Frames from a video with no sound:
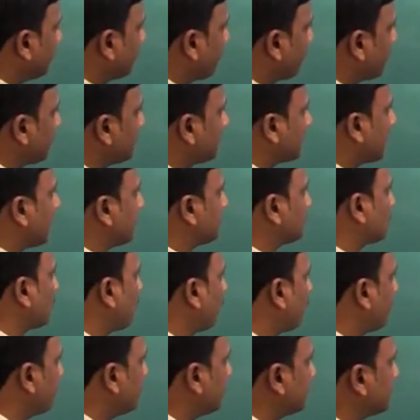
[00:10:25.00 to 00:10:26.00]
different types
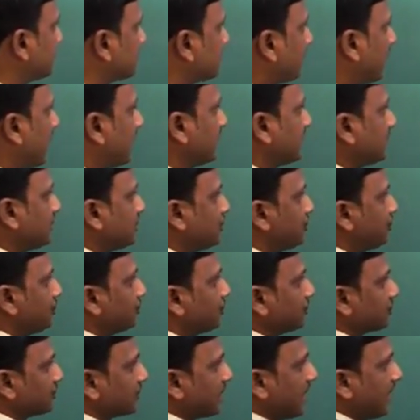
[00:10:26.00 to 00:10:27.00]
of meristematic
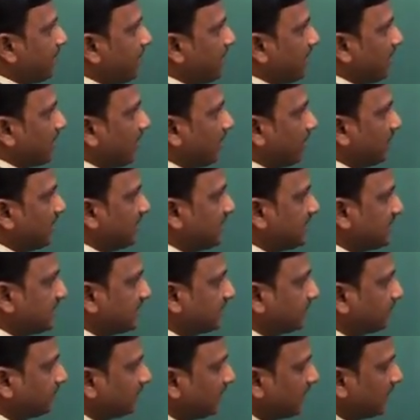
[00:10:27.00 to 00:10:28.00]
tissues, apical
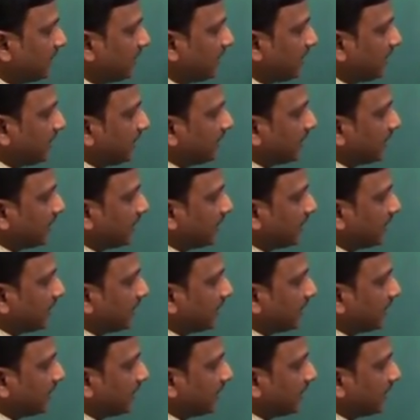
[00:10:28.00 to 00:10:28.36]
meristem,